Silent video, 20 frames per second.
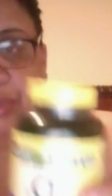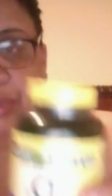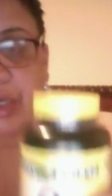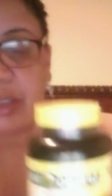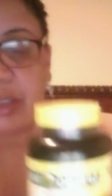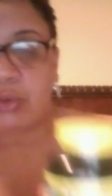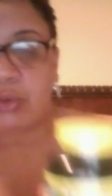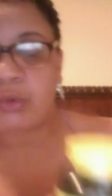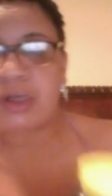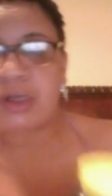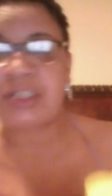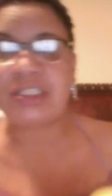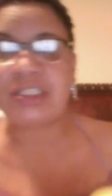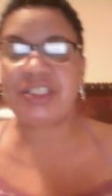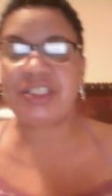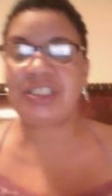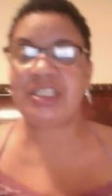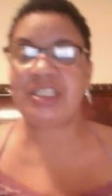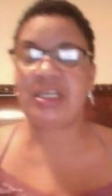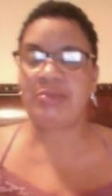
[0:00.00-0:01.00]
but the ones that
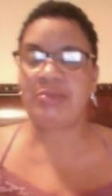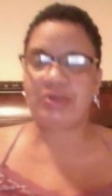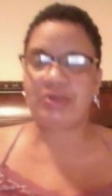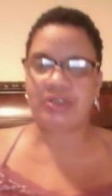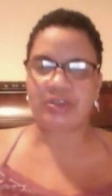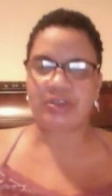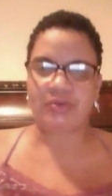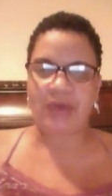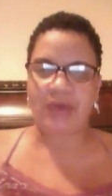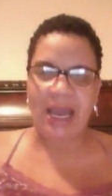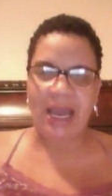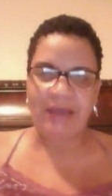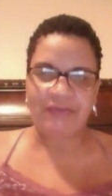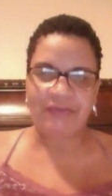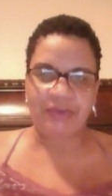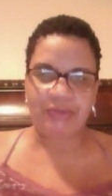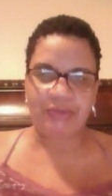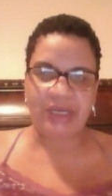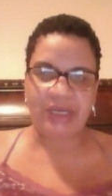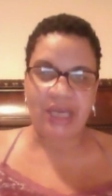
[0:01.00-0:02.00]
she prescribed
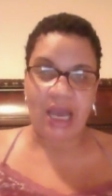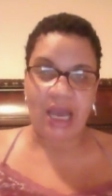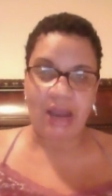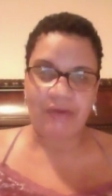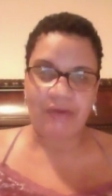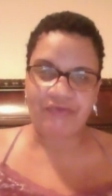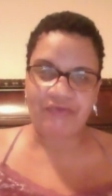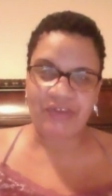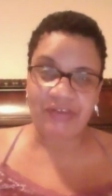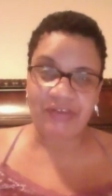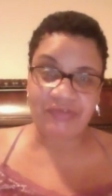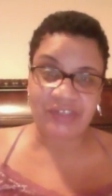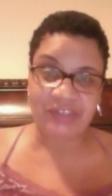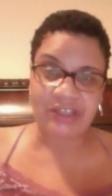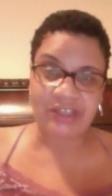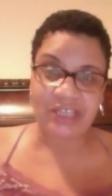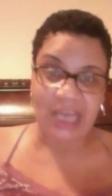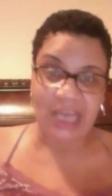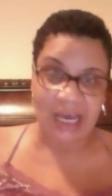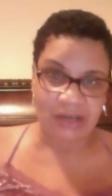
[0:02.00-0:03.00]
for me are
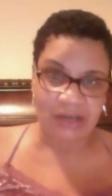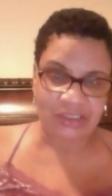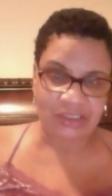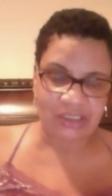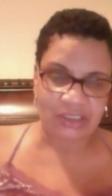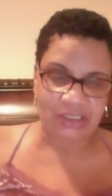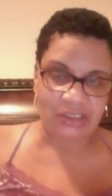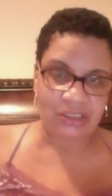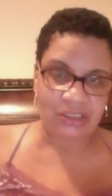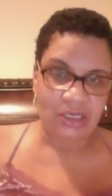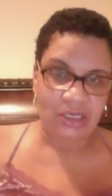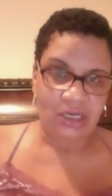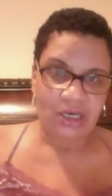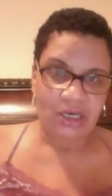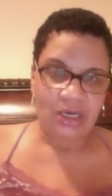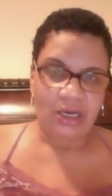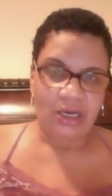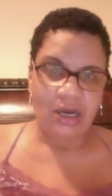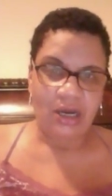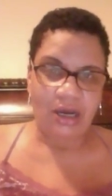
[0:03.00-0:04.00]
50,000
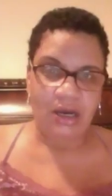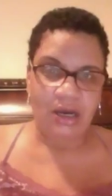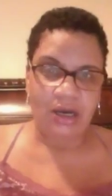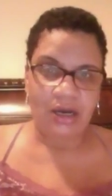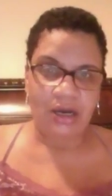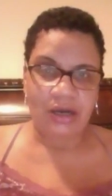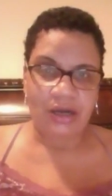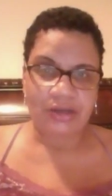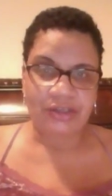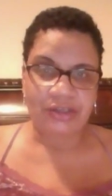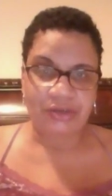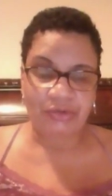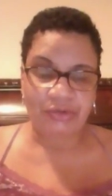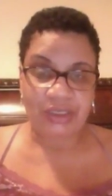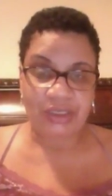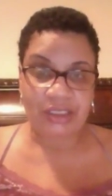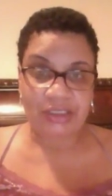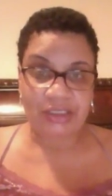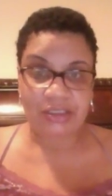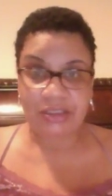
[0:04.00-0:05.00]
uh,
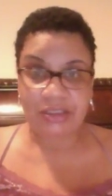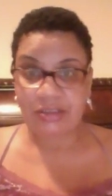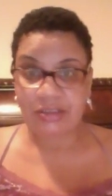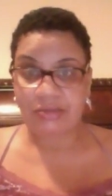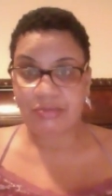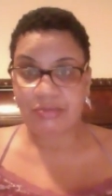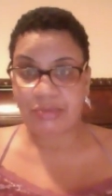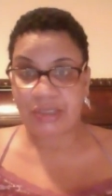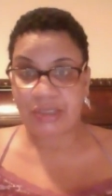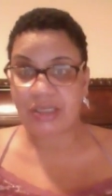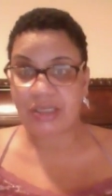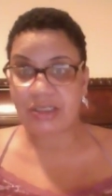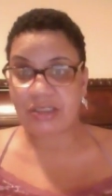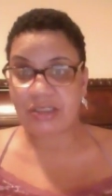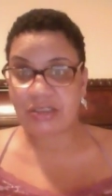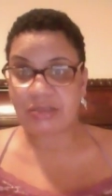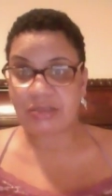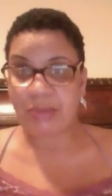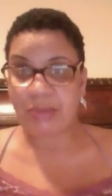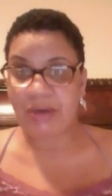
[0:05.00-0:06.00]
units
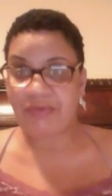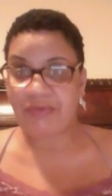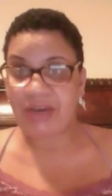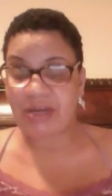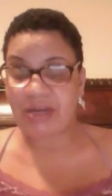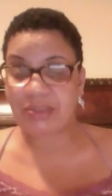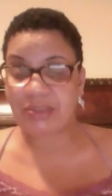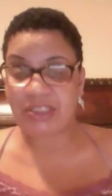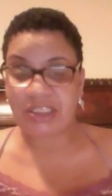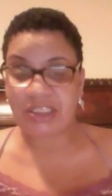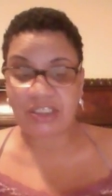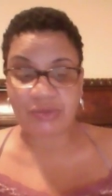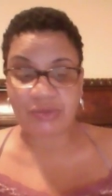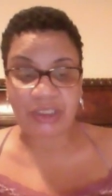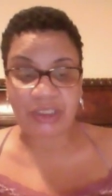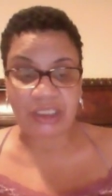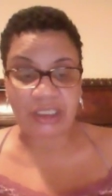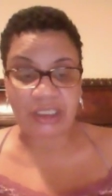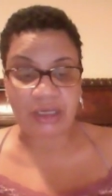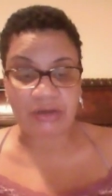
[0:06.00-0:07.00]
because my vitamin D is
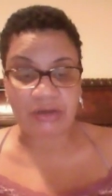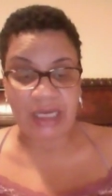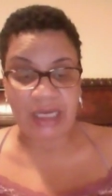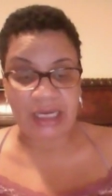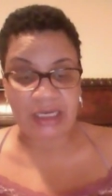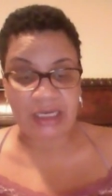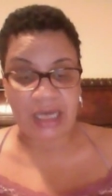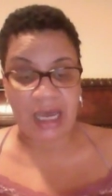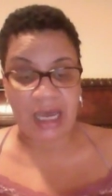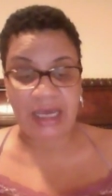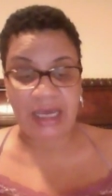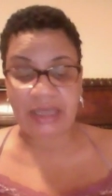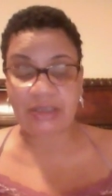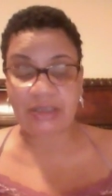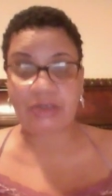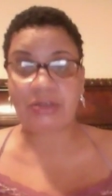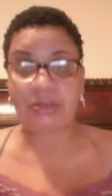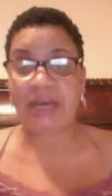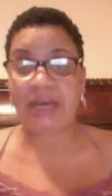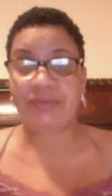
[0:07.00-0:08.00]
really low. Like, I had
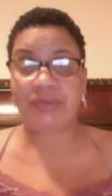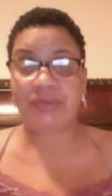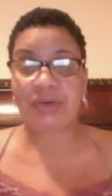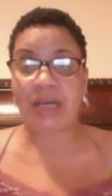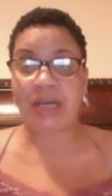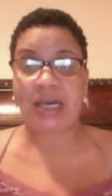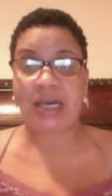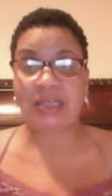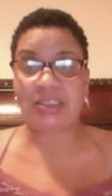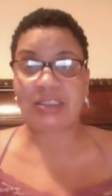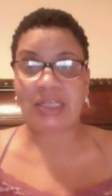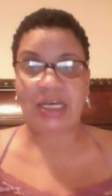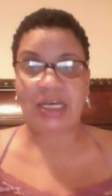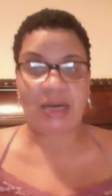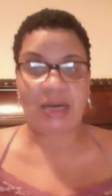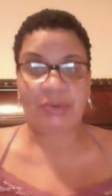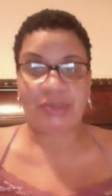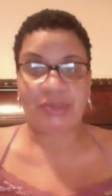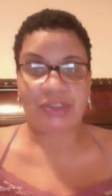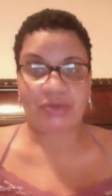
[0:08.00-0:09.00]
no life, you guys. Like,
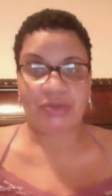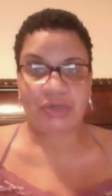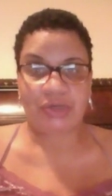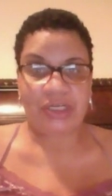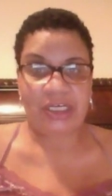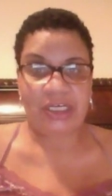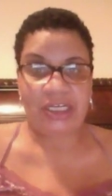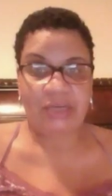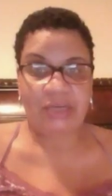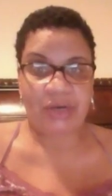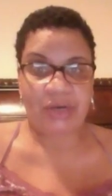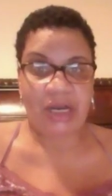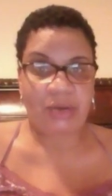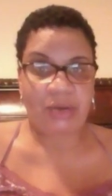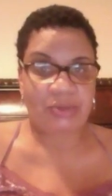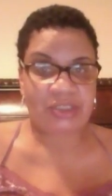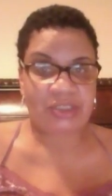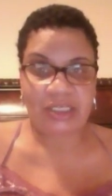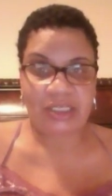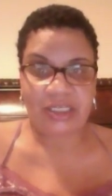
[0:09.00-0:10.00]
I wasn't going anywhere. I
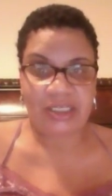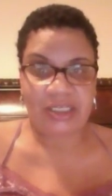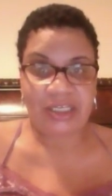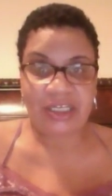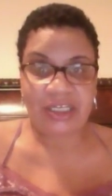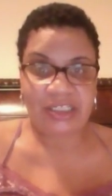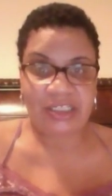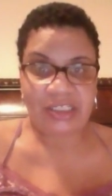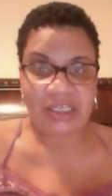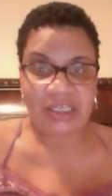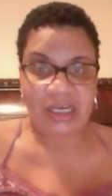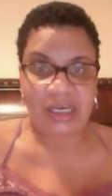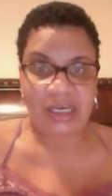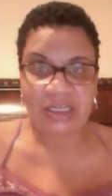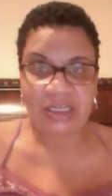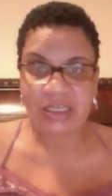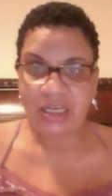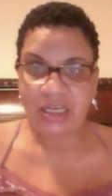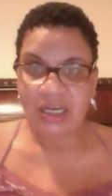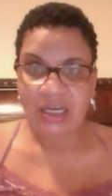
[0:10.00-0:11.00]
wasn't getting any
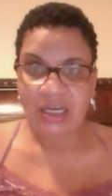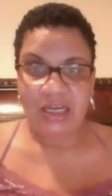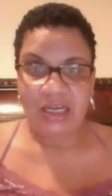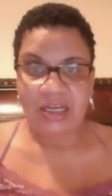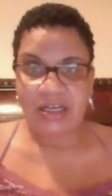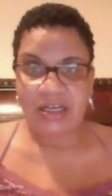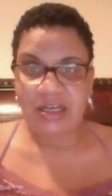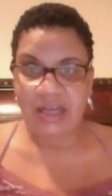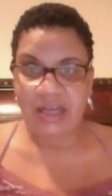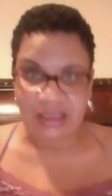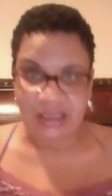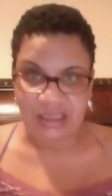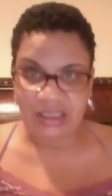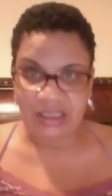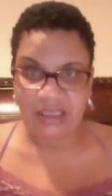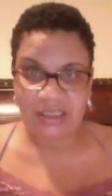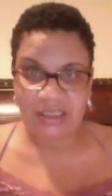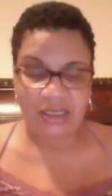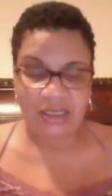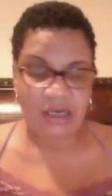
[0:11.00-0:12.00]
sun,
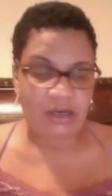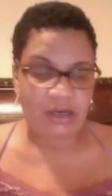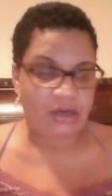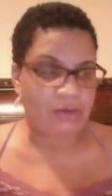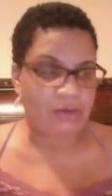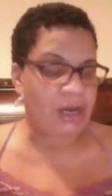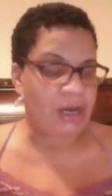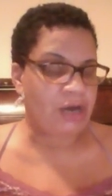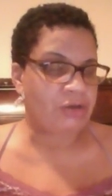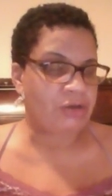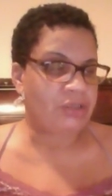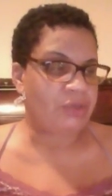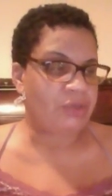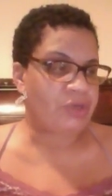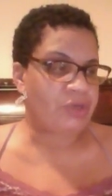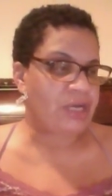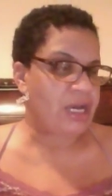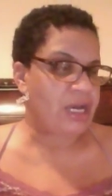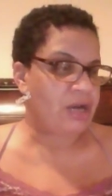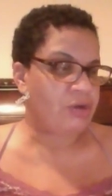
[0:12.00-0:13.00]
nothing. Um, I only
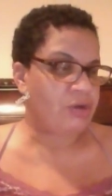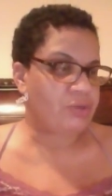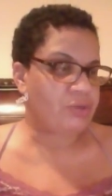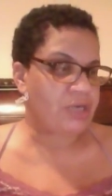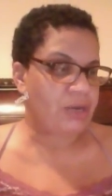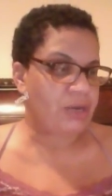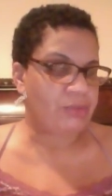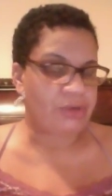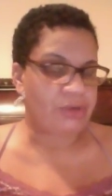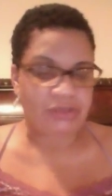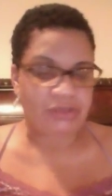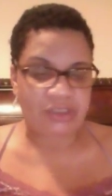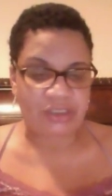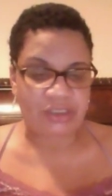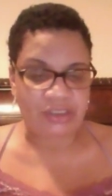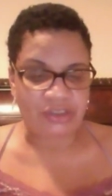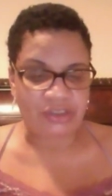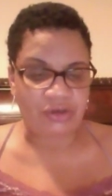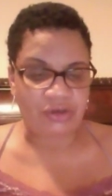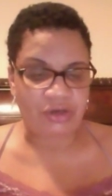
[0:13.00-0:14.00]
went out when I would go to the
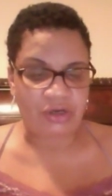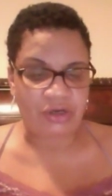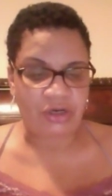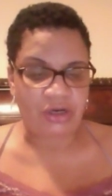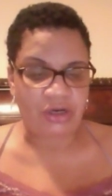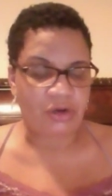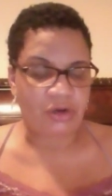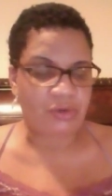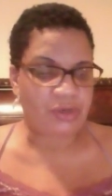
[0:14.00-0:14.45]
store or